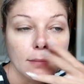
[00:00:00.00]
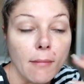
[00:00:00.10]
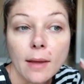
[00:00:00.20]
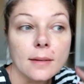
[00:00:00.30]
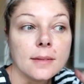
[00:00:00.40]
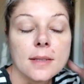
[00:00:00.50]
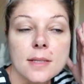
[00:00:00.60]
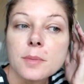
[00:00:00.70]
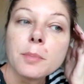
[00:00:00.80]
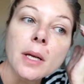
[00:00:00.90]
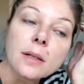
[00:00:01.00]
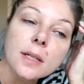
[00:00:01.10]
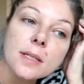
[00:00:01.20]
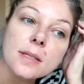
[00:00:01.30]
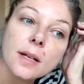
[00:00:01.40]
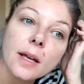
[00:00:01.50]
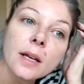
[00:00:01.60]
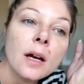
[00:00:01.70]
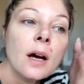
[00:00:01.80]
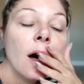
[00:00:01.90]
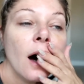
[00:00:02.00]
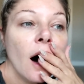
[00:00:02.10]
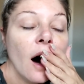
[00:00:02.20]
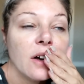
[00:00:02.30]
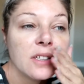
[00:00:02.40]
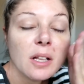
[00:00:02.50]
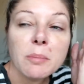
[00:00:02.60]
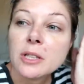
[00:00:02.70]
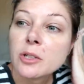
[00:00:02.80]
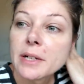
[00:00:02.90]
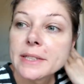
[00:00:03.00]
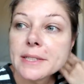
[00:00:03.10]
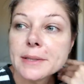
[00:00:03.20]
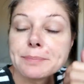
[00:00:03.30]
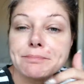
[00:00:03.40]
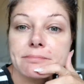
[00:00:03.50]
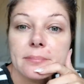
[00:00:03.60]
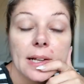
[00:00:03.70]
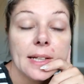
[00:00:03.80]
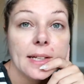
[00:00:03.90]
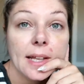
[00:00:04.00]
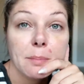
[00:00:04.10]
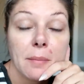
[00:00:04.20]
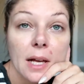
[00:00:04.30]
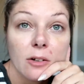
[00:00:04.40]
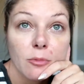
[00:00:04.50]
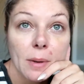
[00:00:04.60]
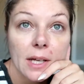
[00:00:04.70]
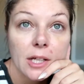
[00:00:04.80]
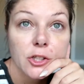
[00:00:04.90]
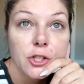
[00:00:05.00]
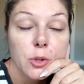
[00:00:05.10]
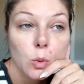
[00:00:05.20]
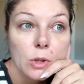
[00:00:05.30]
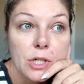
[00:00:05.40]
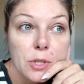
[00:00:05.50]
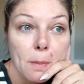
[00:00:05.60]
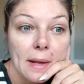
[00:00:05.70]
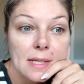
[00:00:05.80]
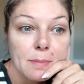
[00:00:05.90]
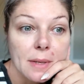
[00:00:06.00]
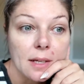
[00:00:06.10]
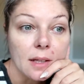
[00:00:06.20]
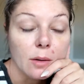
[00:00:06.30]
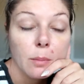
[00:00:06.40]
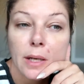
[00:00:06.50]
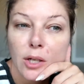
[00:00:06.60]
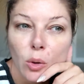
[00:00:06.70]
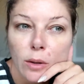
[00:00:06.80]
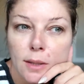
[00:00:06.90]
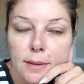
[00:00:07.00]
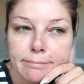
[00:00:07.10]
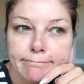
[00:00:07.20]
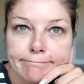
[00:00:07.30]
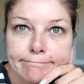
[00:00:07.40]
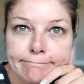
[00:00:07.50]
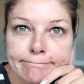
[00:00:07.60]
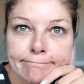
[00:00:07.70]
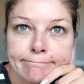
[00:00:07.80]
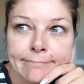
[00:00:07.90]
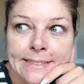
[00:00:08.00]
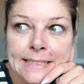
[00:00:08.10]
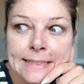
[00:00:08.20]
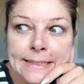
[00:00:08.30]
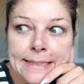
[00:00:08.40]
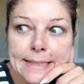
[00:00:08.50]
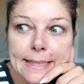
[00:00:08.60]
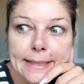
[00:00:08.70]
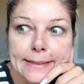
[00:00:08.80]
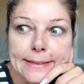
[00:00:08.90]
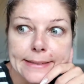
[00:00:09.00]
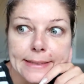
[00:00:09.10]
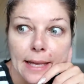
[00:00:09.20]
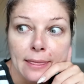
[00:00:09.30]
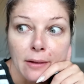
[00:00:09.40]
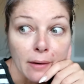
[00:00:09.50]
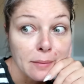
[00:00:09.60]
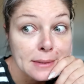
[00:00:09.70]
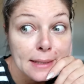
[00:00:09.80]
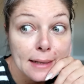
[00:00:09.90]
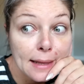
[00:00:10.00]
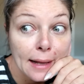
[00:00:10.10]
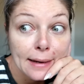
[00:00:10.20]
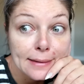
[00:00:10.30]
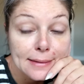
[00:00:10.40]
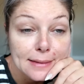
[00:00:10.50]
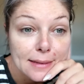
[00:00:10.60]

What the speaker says: made it disappear yesterday. It was a little bit crazy. I didn't get my Elf package, which makes me a little bit annoyed, because I thought I was gonna get it.